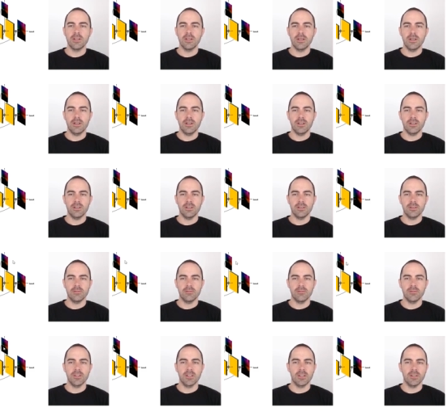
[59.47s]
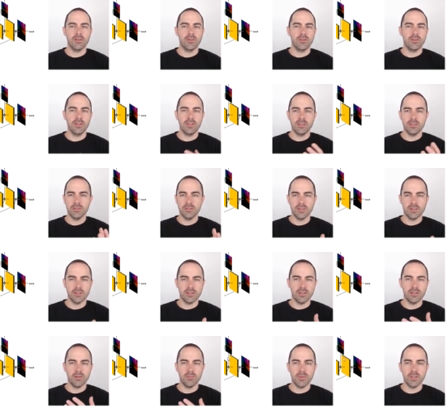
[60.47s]
and there are things that
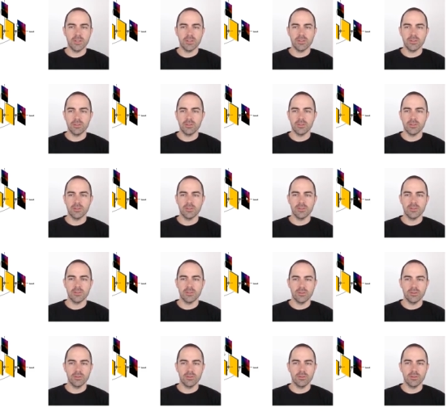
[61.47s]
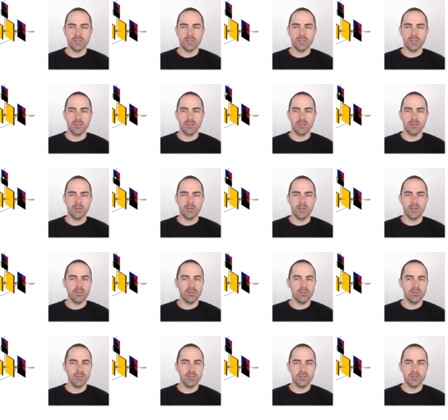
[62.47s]
are measured so the the
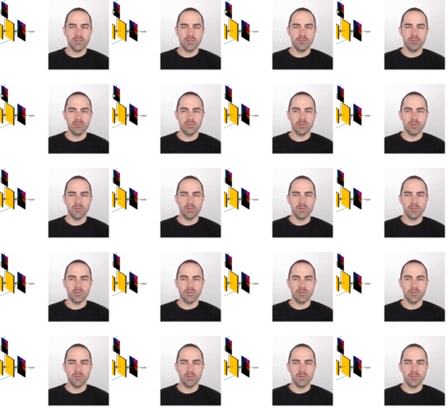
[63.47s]
error with